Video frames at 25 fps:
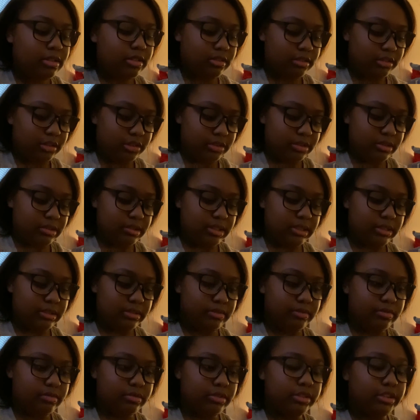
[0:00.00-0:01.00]
so I
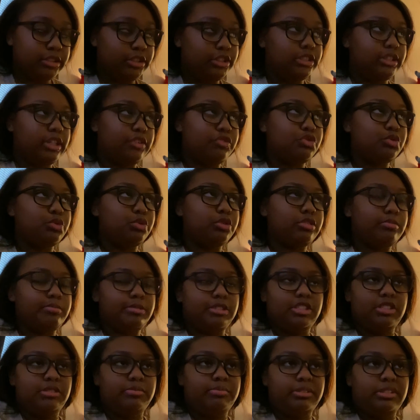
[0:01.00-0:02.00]
really just have to work on
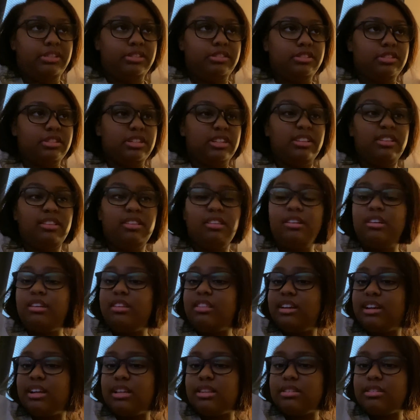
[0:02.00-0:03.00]
my speech, and I think
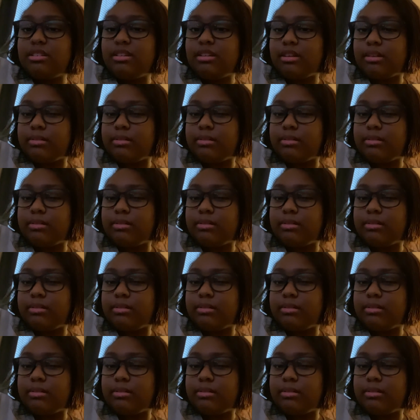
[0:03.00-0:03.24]
that's it.